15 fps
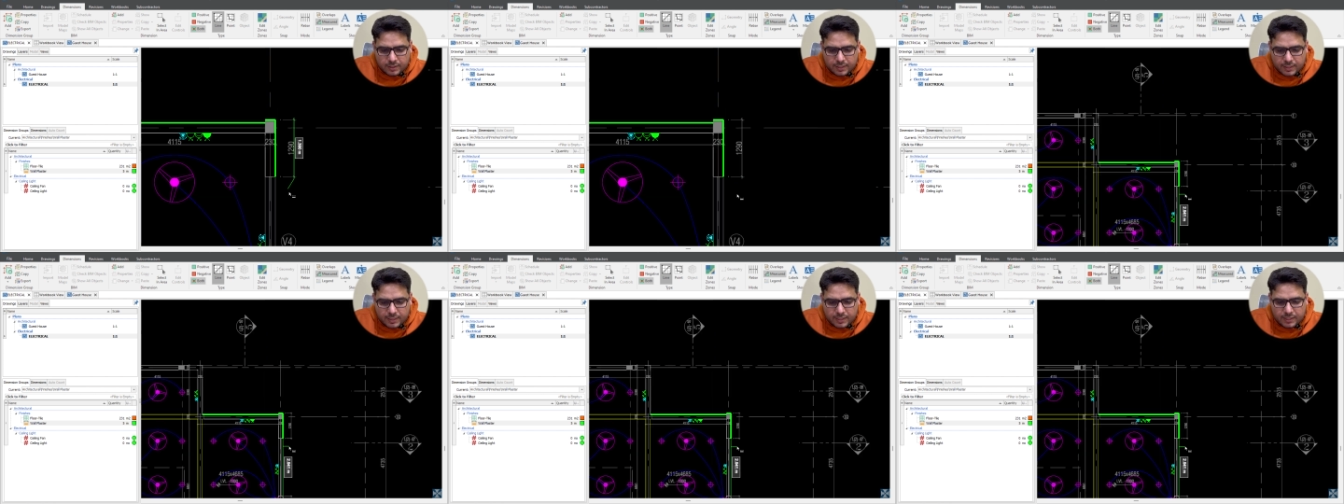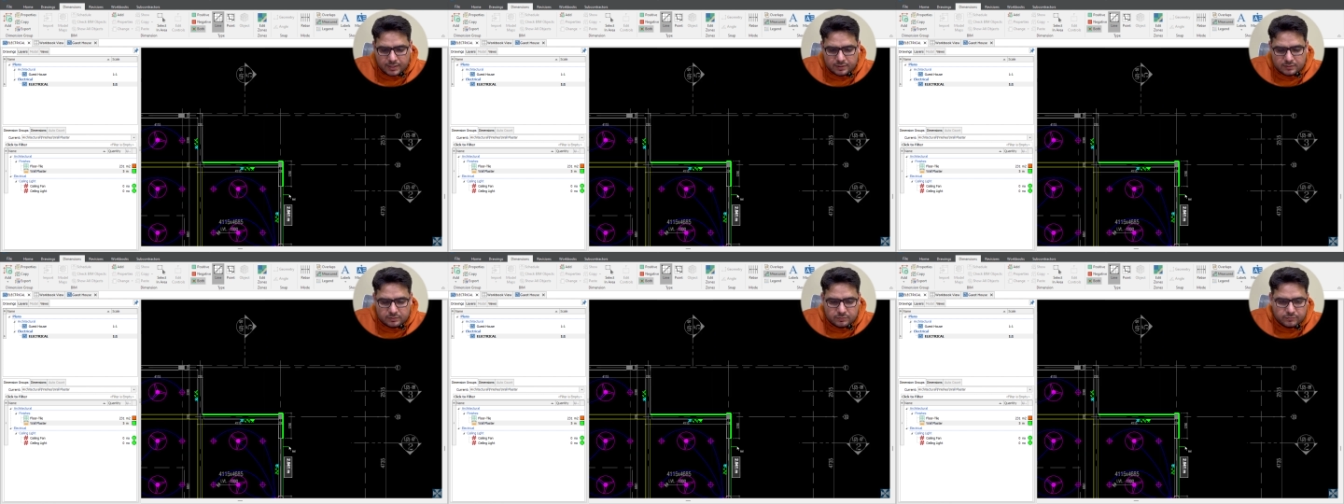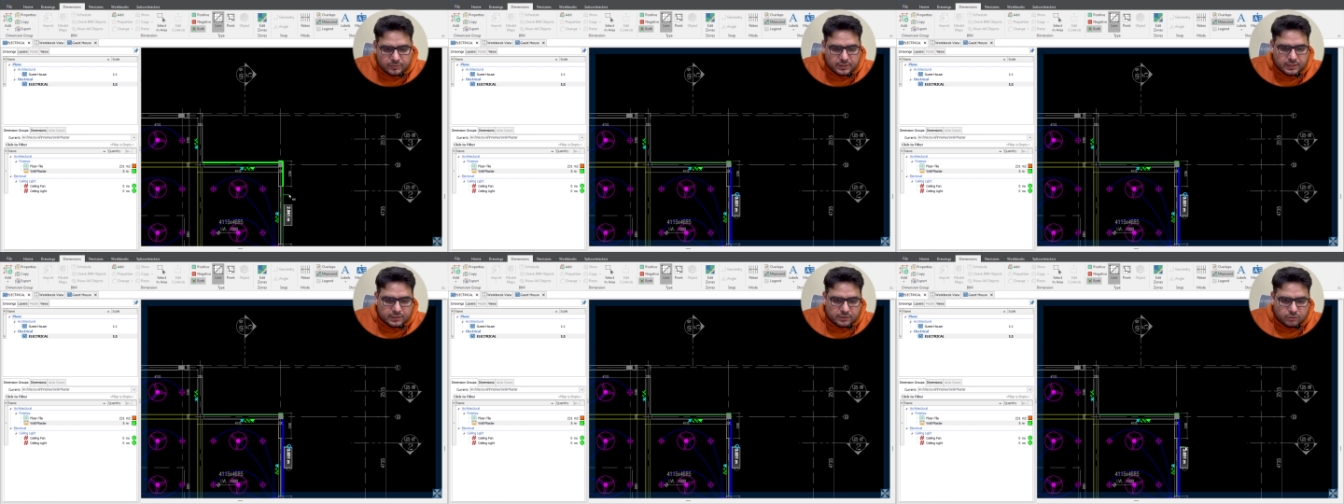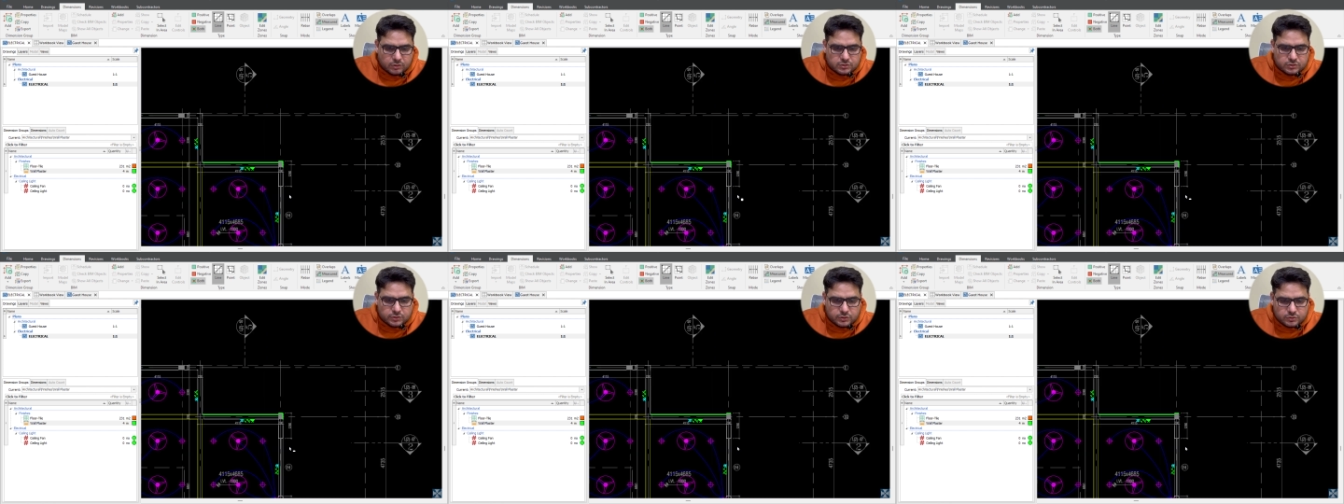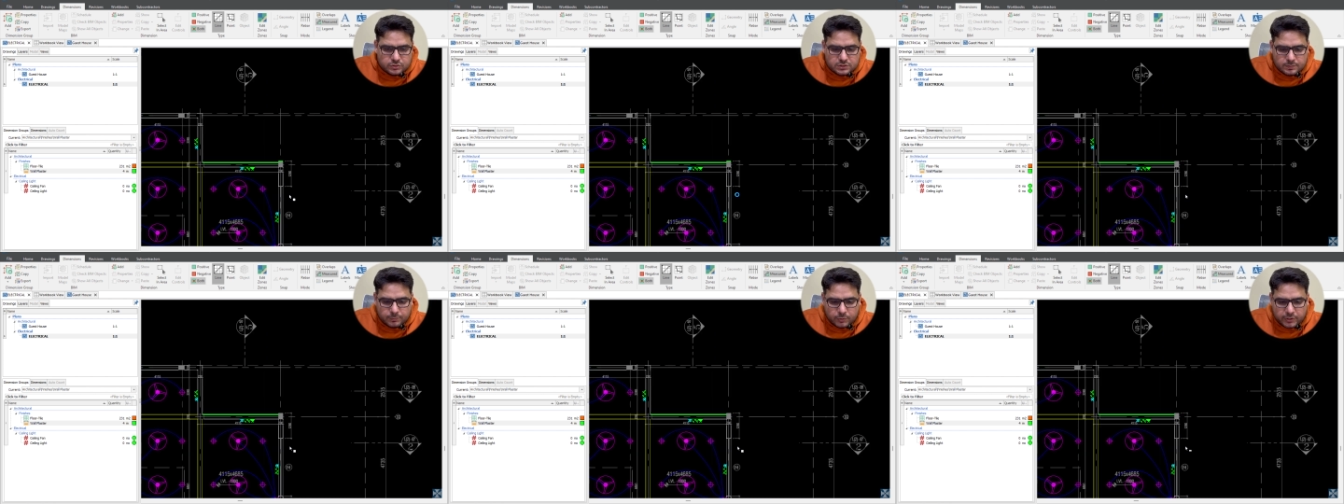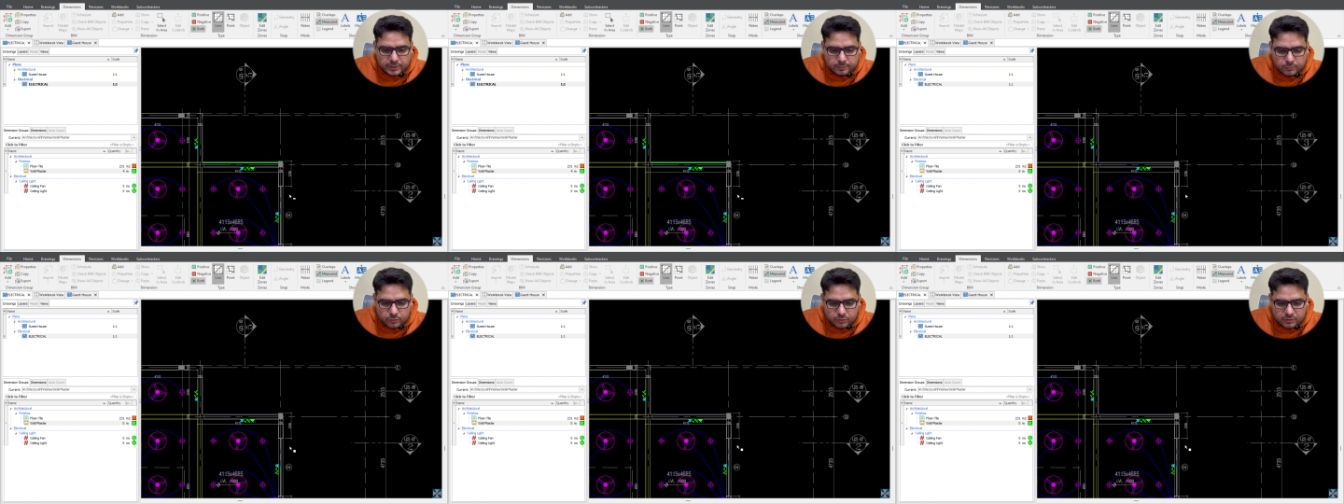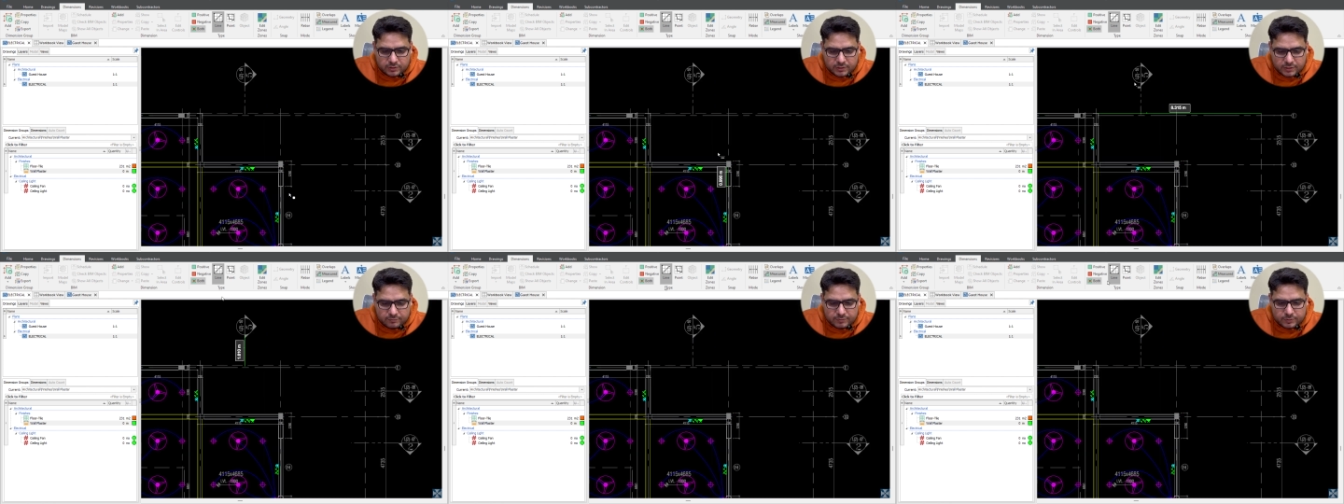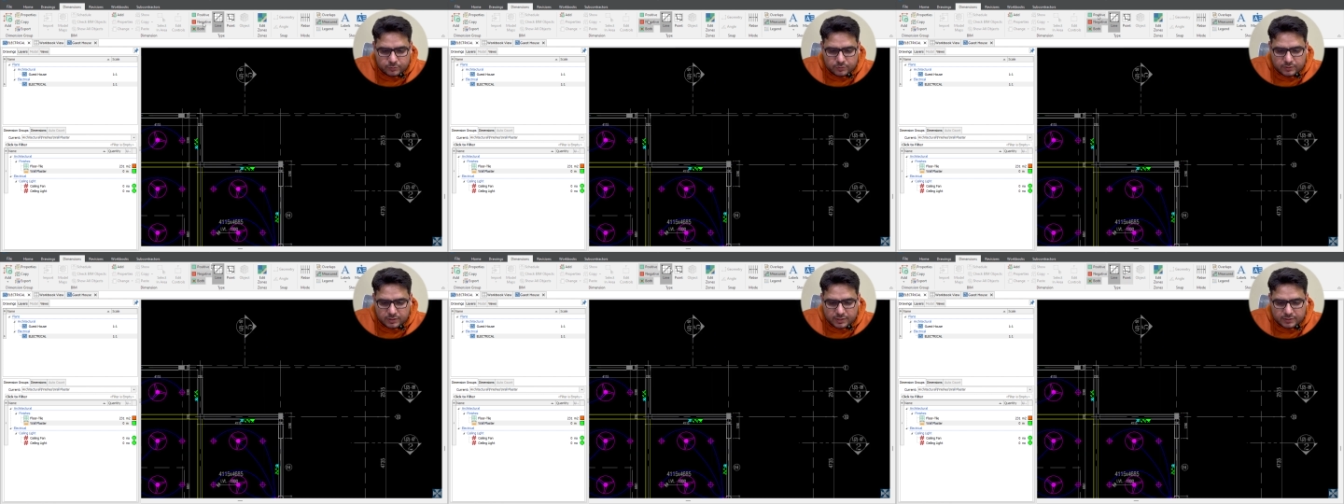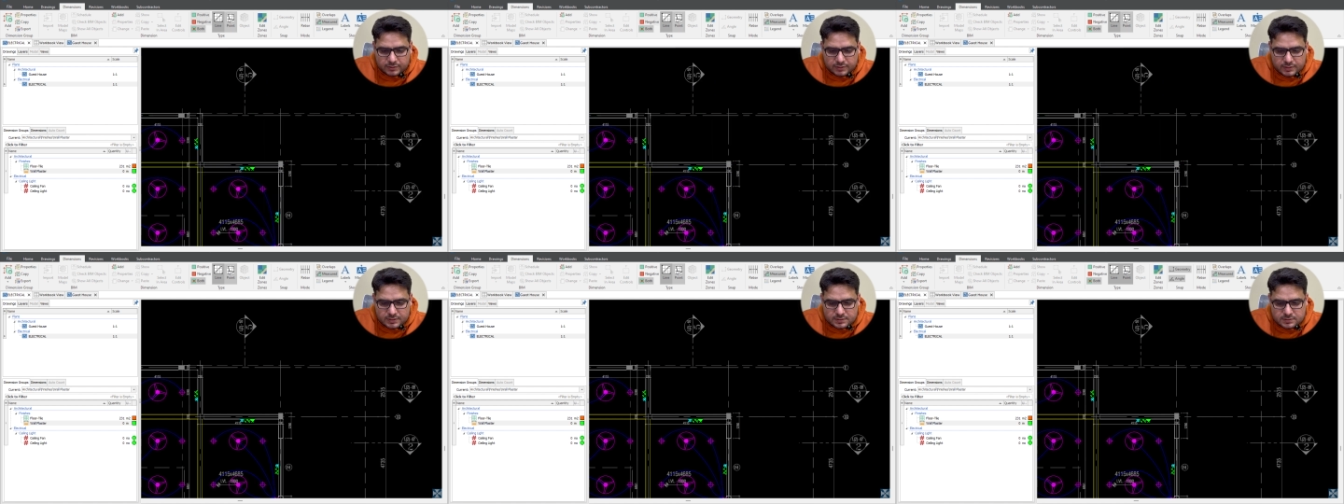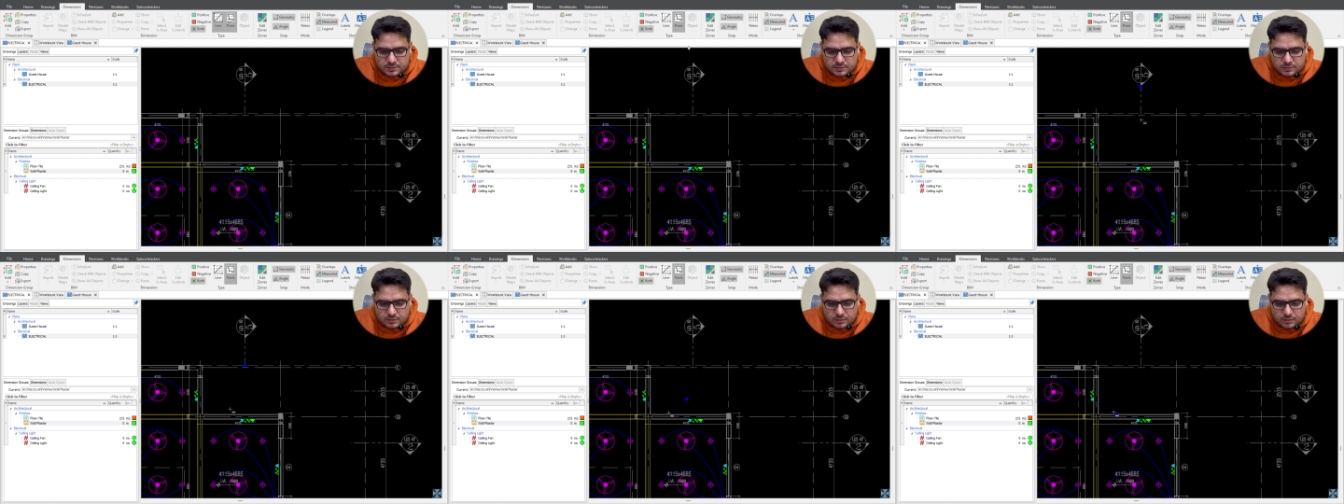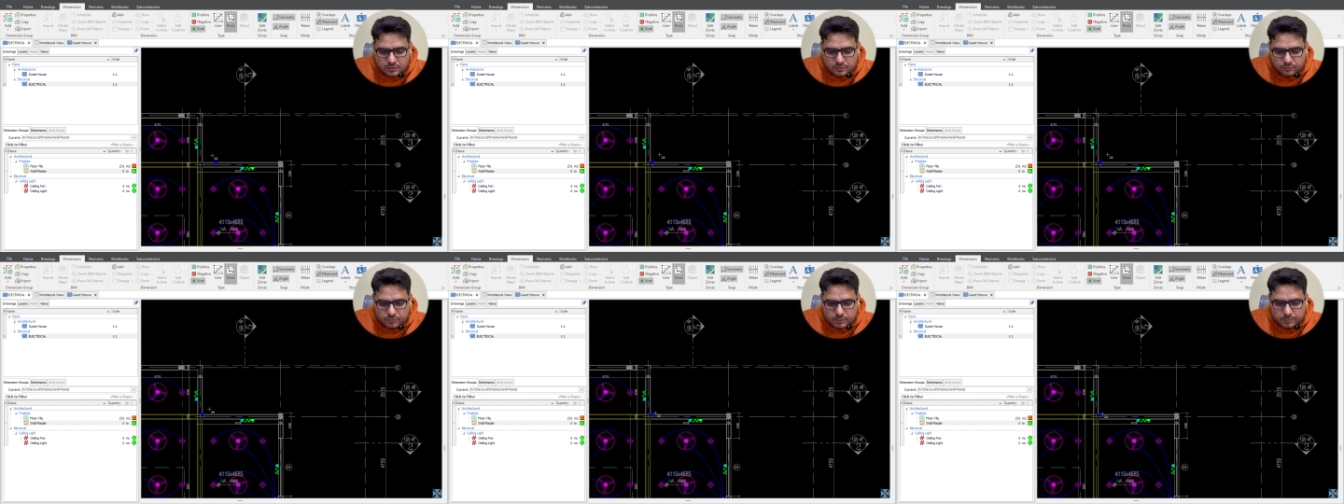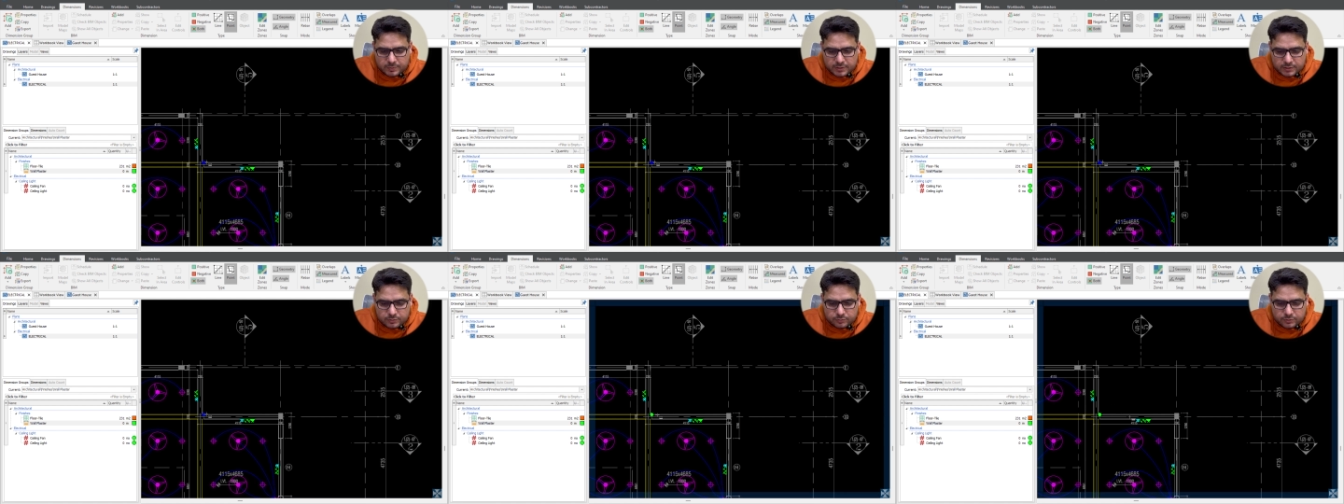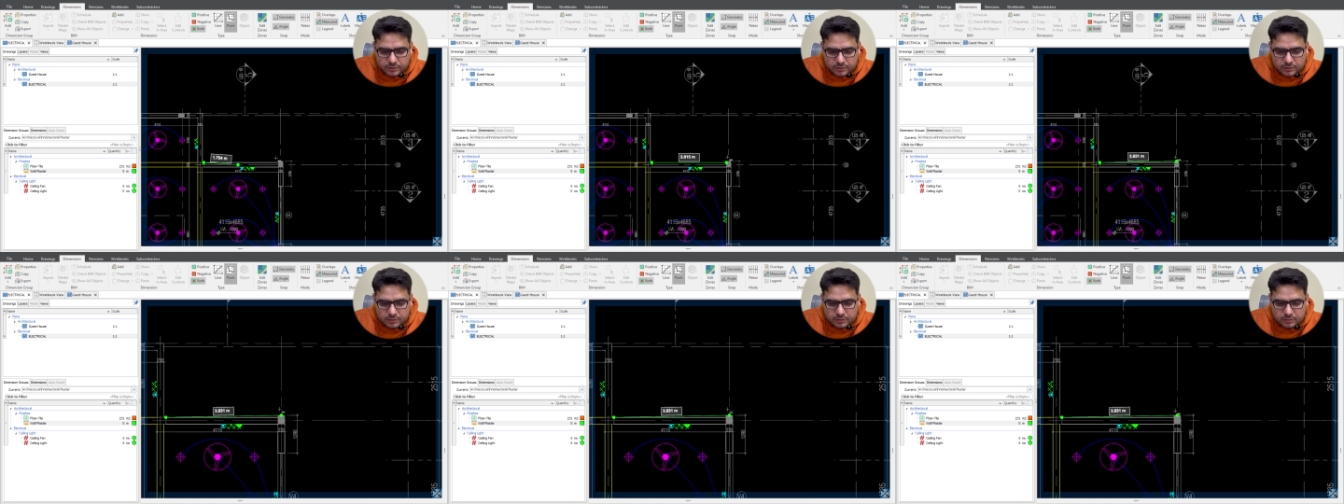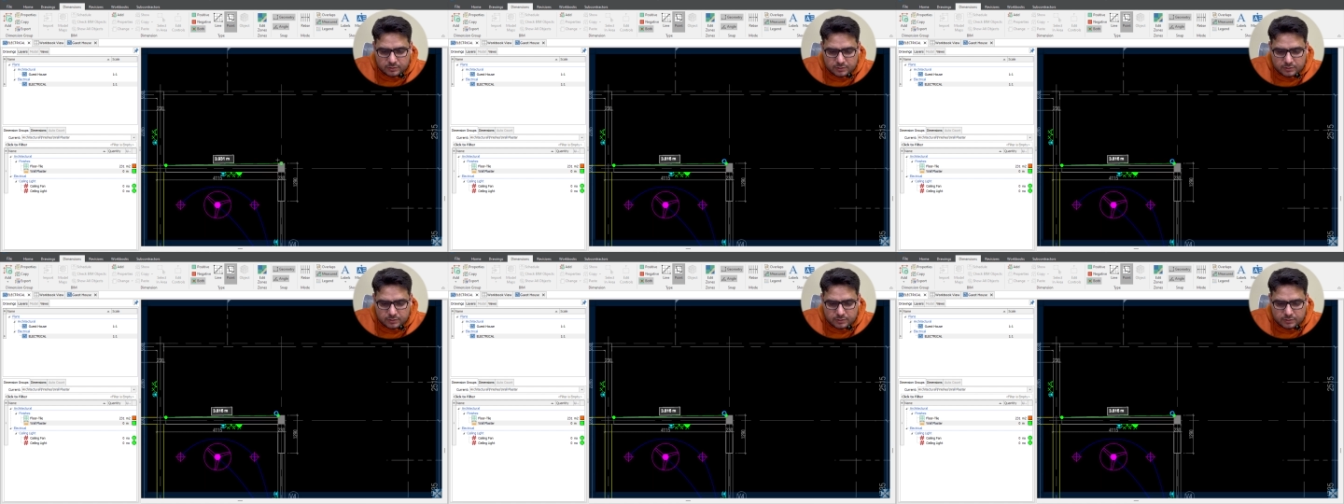And we can also use the point mode and we do it like this from here to here.